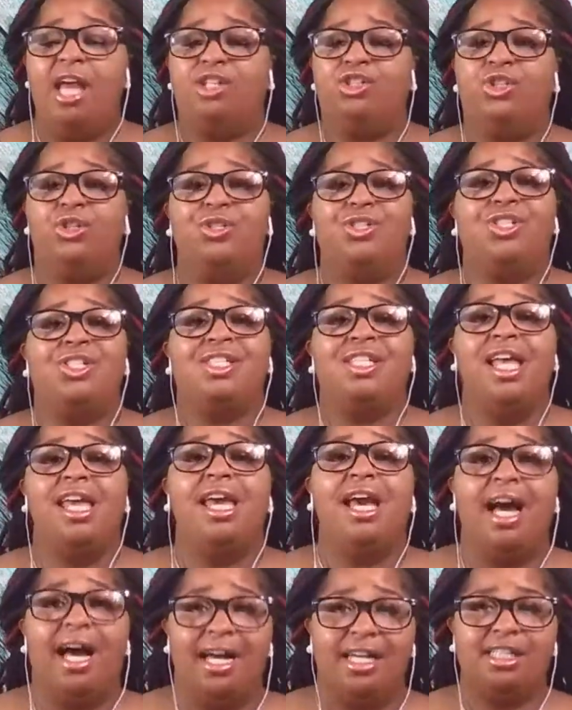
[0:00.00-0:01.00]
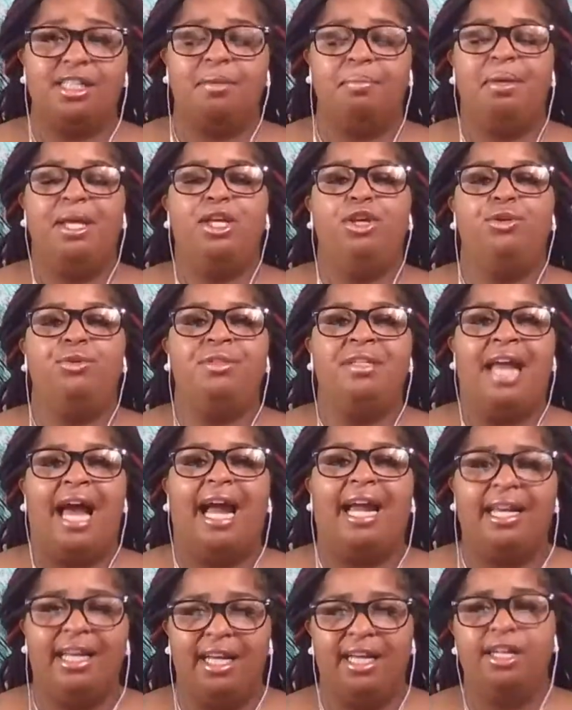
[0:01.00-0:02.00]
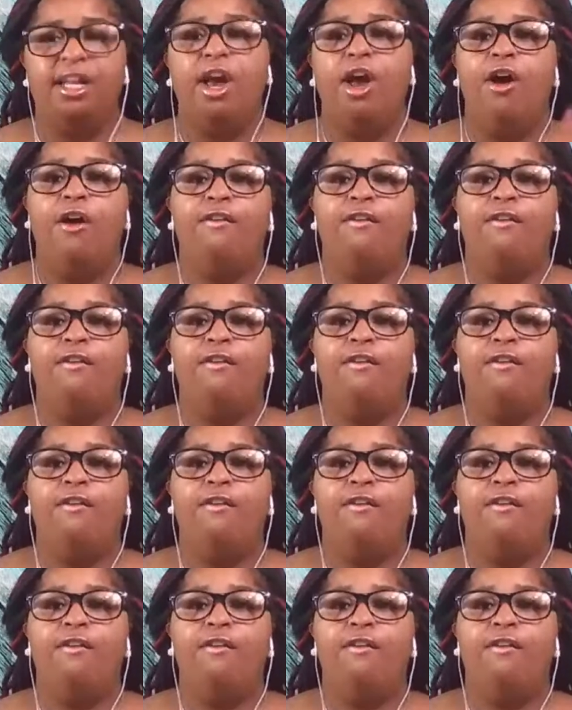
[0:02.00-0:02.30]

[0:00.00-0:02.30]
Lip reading: to see us be united.